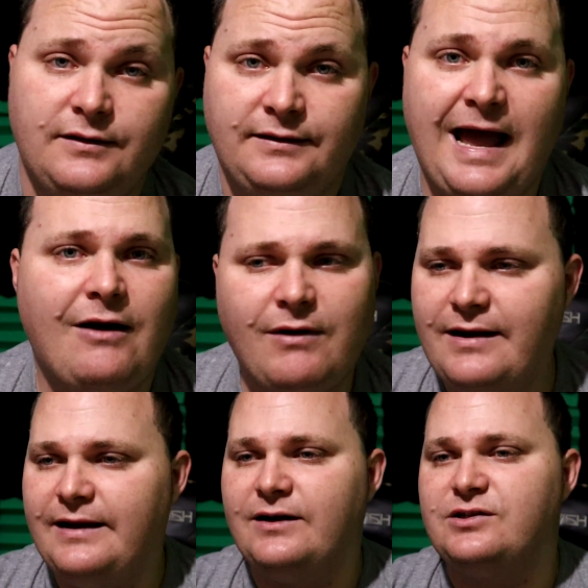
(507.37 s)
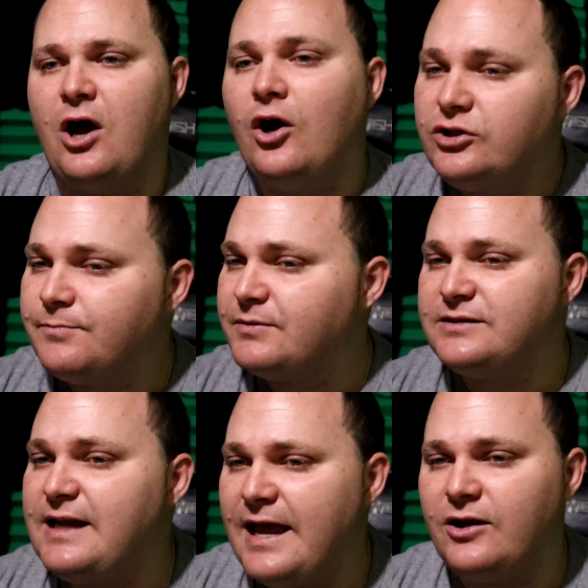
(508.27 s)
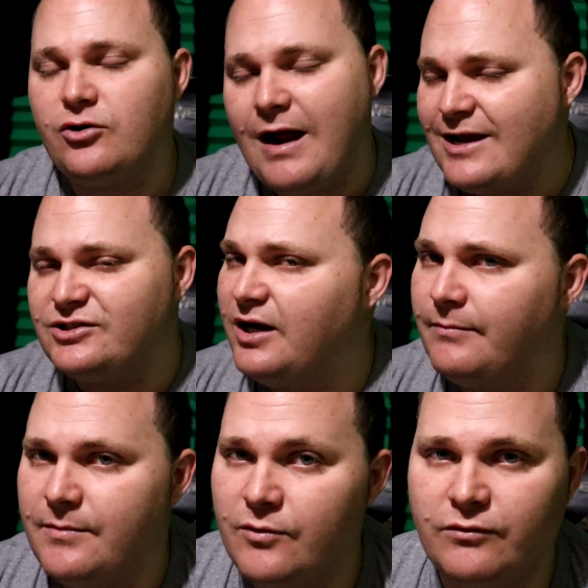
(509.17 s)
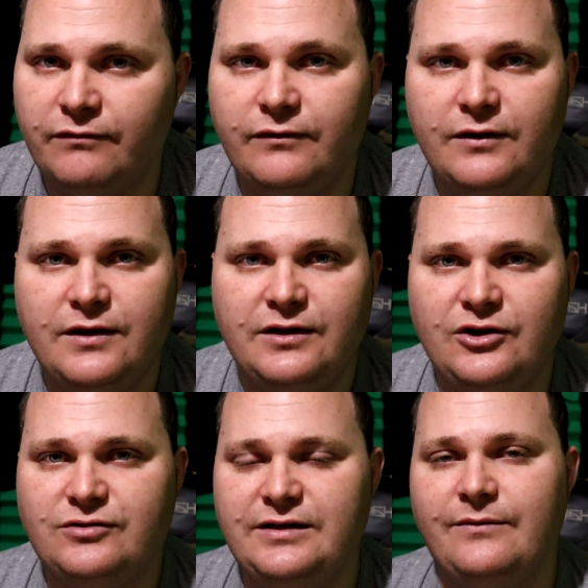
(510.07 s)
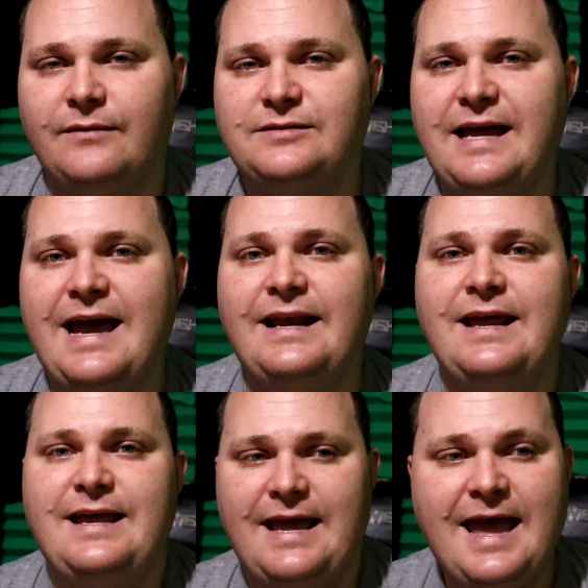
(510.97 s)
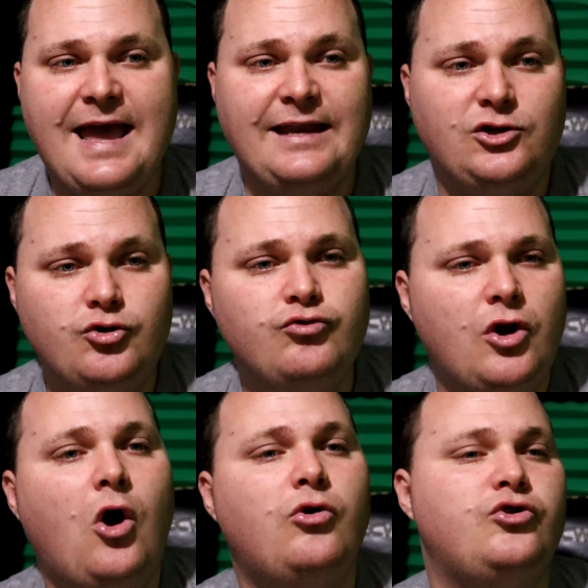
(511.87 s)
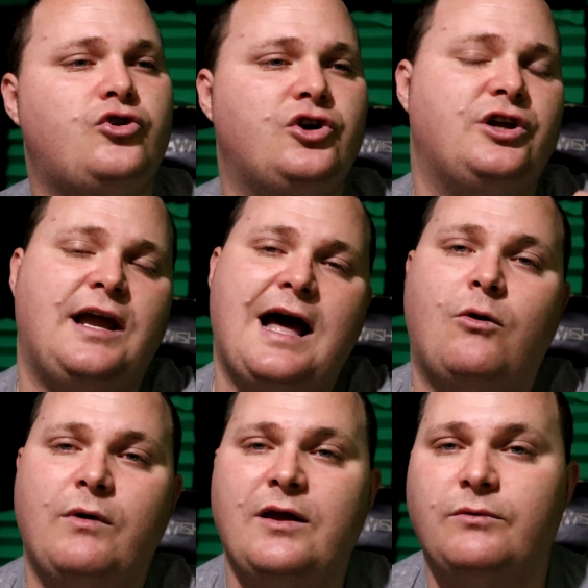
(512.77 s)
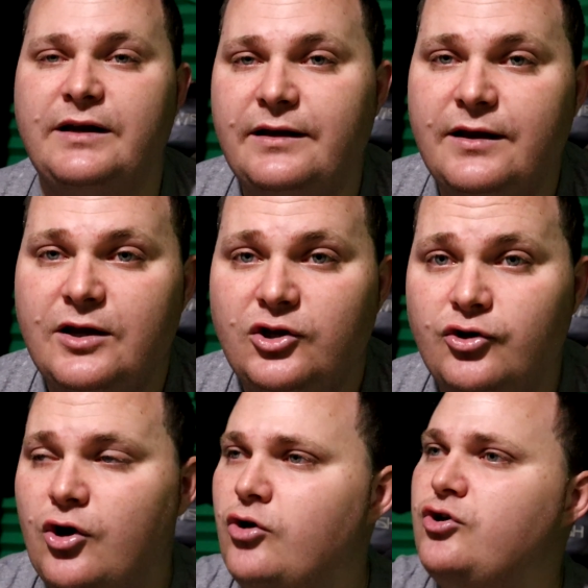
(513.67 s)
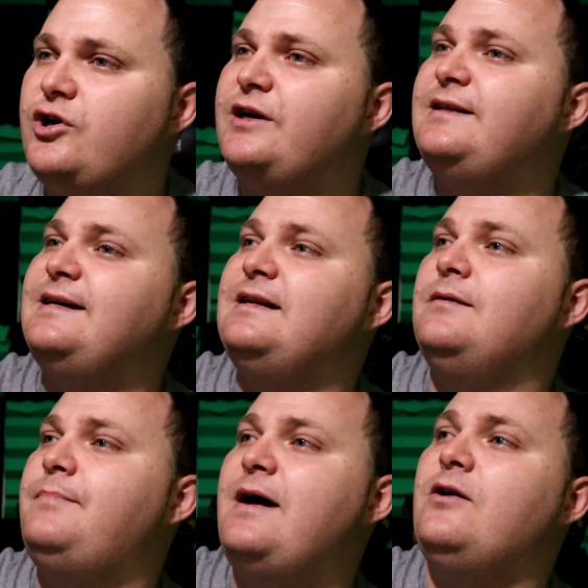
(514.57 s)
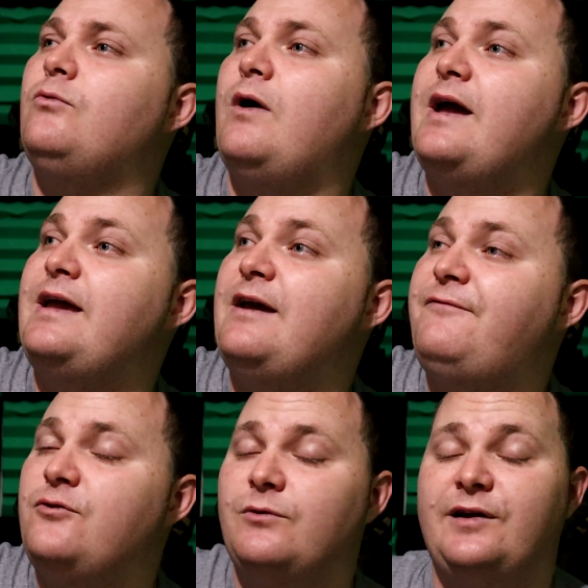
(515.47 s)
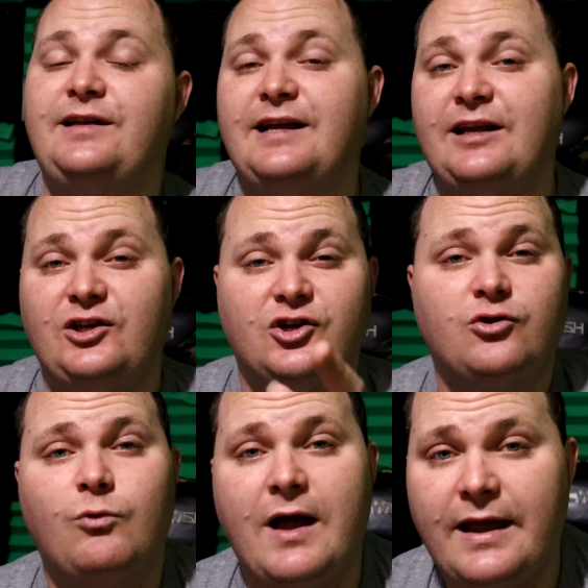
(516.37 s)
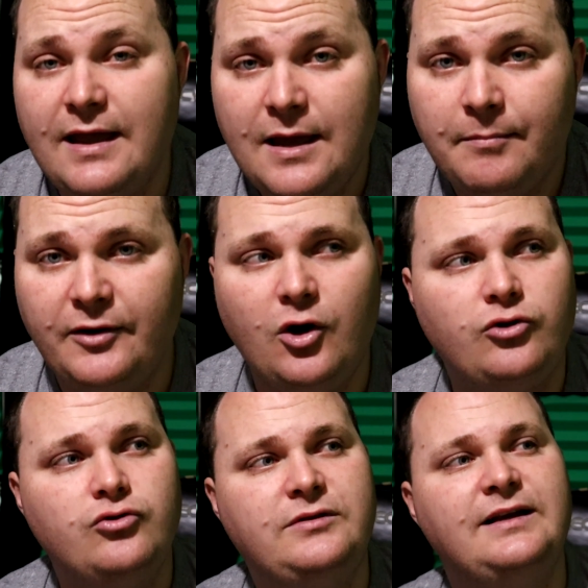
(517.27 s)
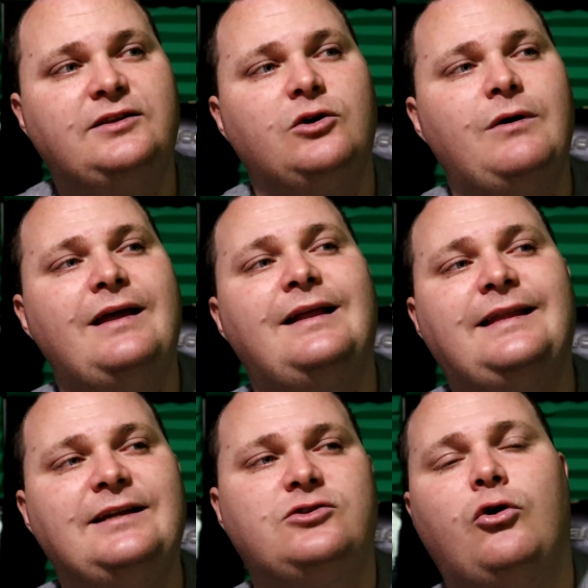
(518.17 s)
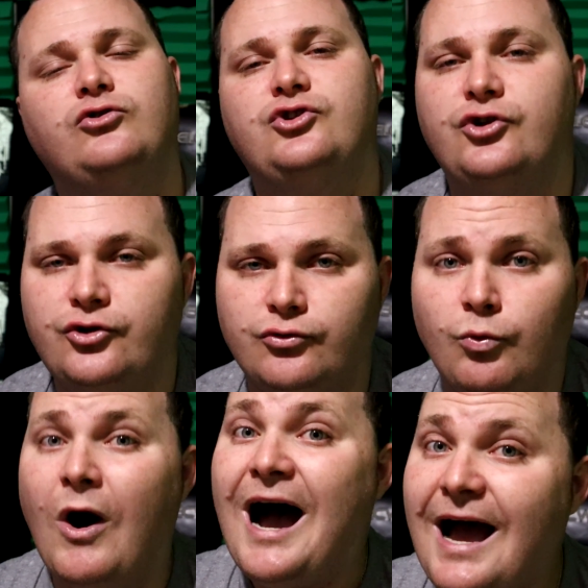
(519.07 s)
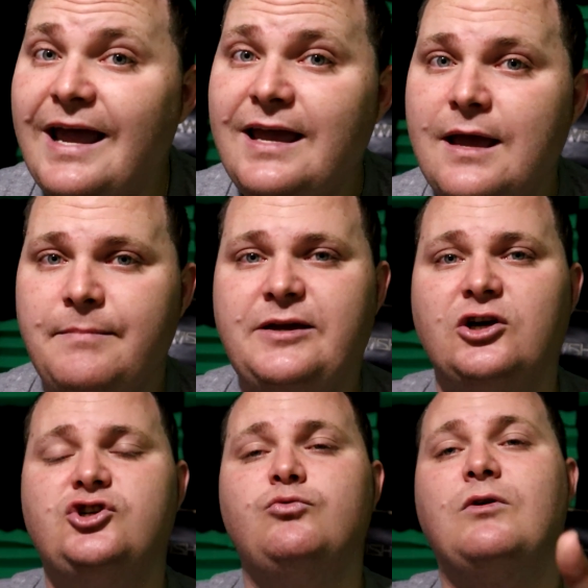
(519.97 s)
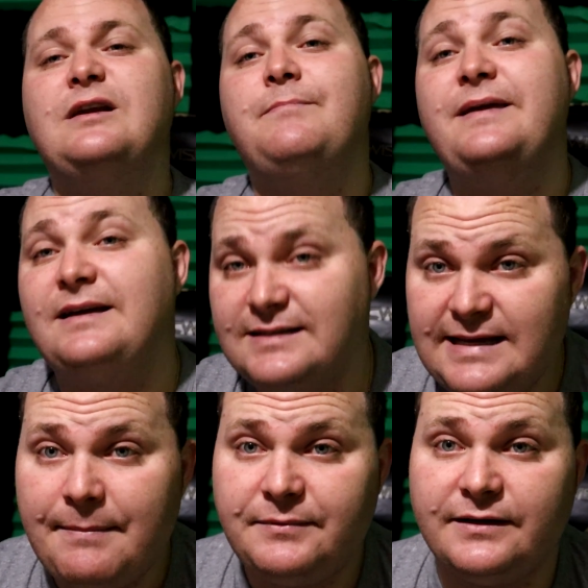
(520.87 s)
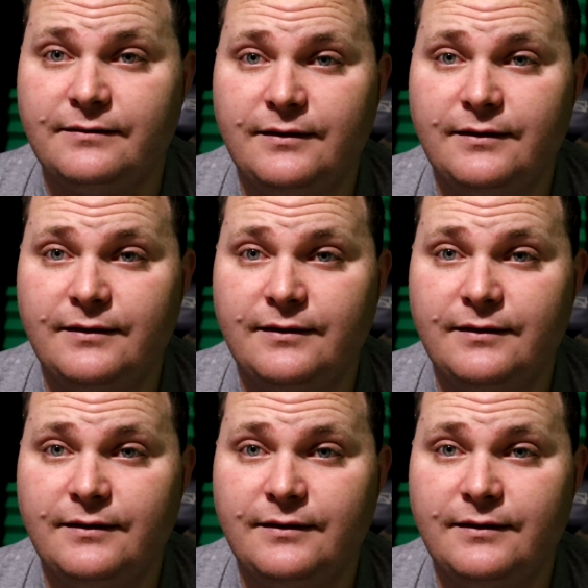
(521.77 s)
That right there is 100% crash dummy move. You see what I'm saying? And you know you could have got away with it. You know you could have did it a better way if you would have did it your way. But no, you did it the way that they told you to do. Why? Because you wanted to be accepted.